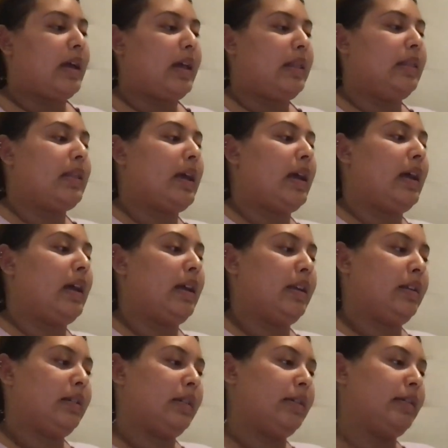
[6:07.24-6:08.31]
And
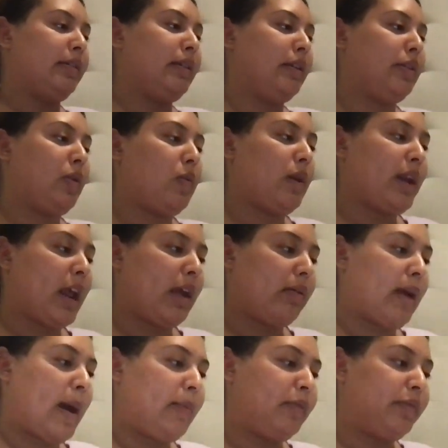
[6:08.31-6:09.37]
then the one I
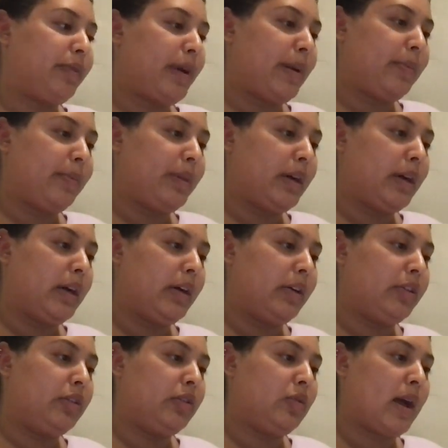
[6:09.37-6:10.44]
grabbed from the
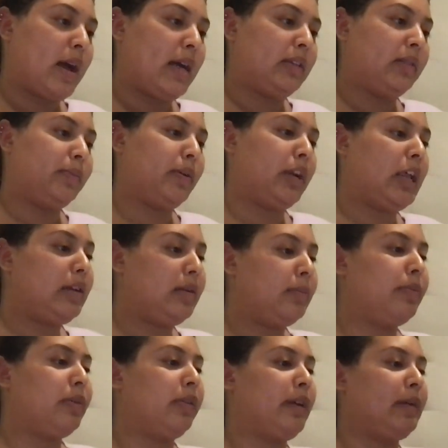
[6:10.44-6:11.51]
U.S.
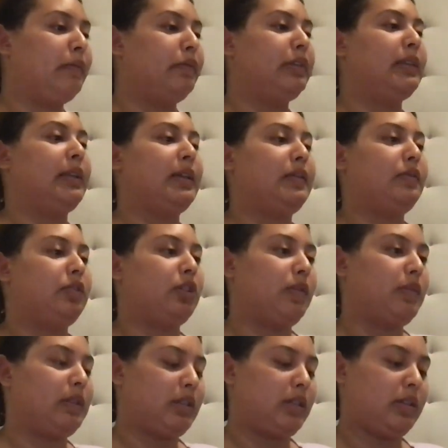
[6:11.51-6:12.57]
Preventative
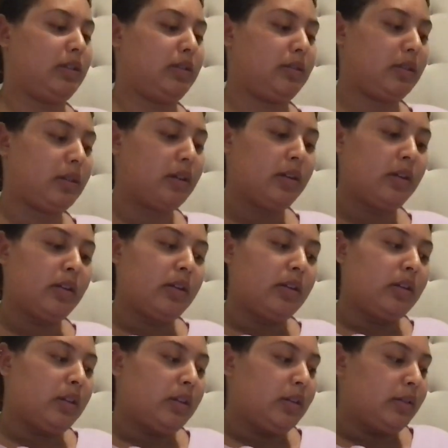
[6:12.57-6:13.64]
Services.
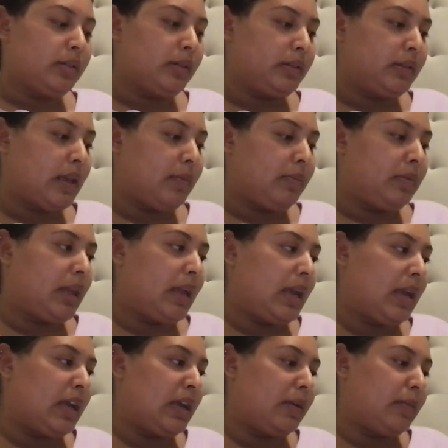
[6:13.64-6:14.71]
Same
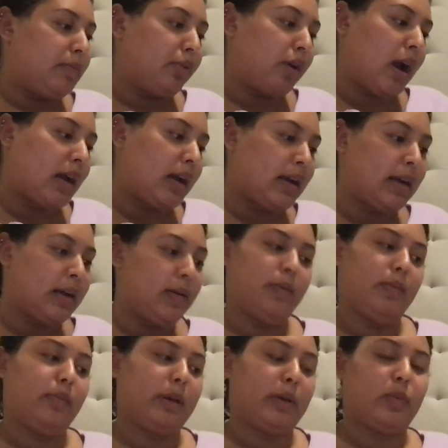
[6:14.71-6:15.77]
thing,
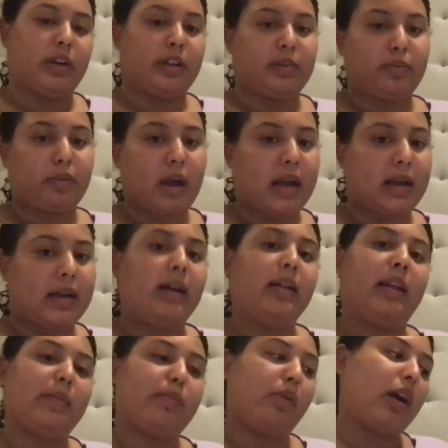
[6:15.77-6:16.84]
BRCA, like with
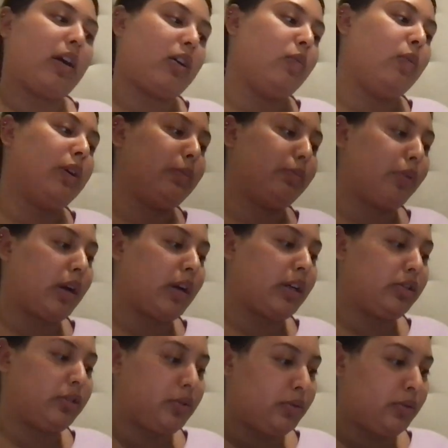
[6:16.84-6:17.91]
BRCA,
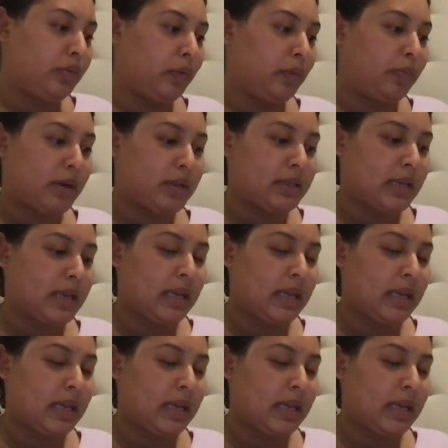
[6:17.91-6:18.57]
BRCA2 for breast